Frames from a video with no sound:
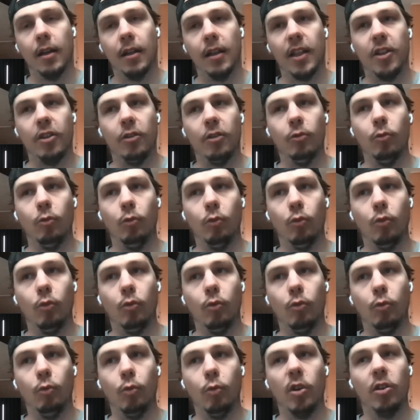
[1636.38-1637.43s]
like
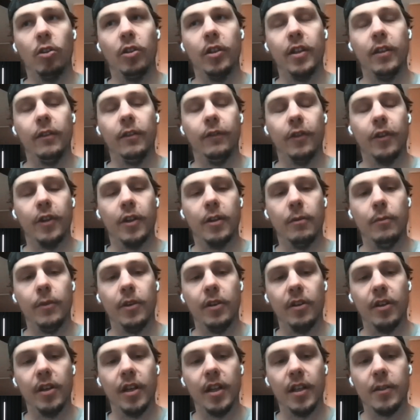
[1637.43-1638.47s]
we're looking for
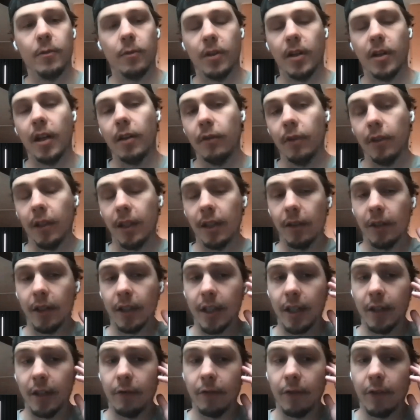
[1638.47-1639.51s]
communities. We're not really
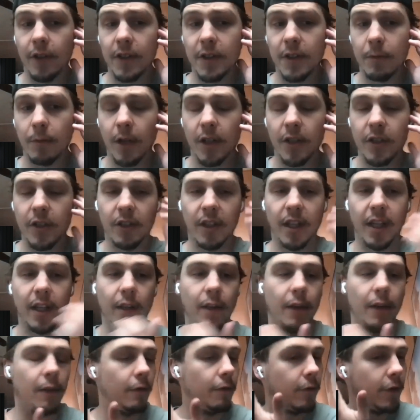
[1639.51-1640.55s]
looking for as much, like,
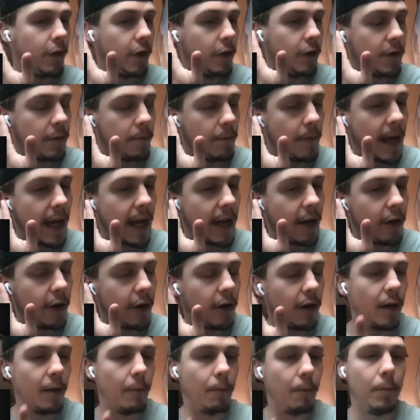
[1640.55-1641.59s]
views
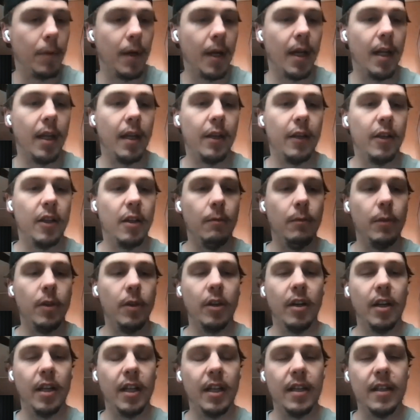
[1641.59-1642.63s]
matter, but
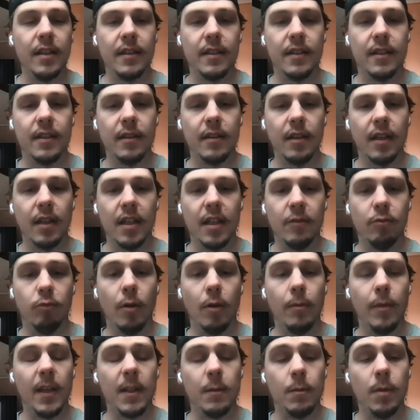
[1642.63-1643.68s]
community is
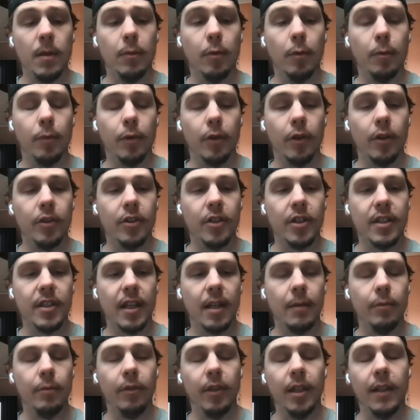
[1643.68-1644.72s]
what makes people purchase,
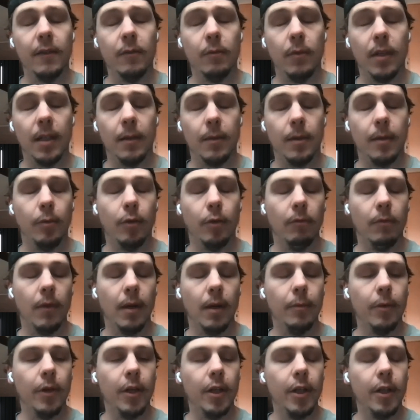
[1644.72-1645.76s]
I believe, and makes people
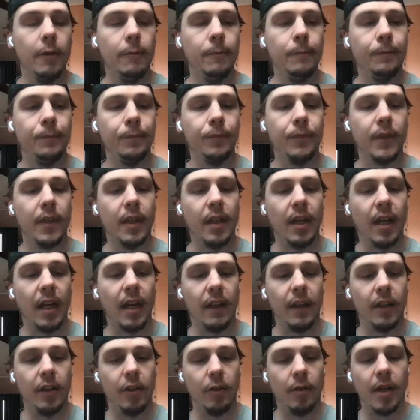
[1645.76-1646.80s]
remember you. I
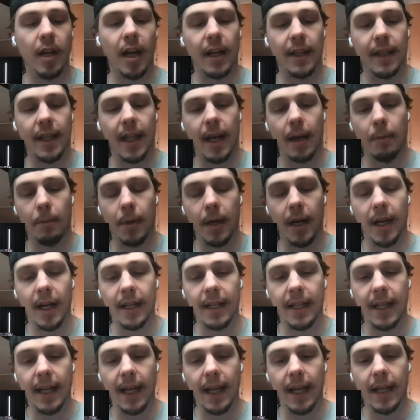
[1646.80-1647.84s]
think you got that in
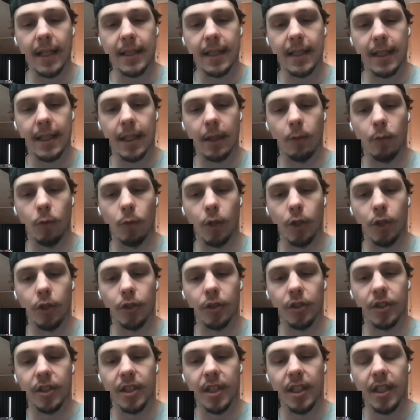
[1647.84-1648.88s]
podcasts. I think what
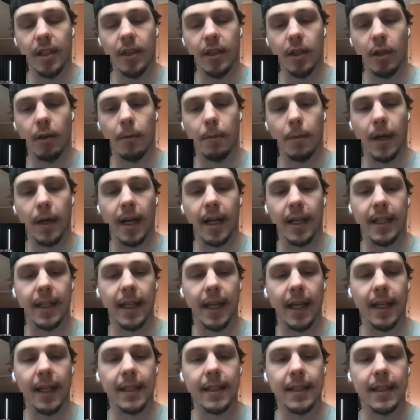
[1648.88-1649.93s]
you're seeing though in
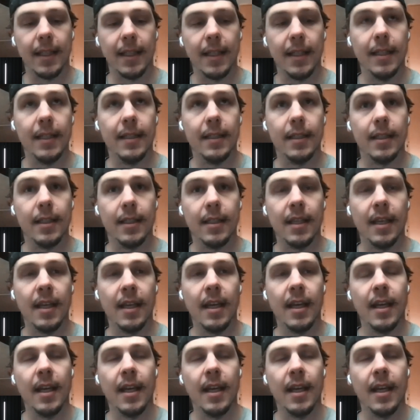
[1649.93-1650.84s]
podcast is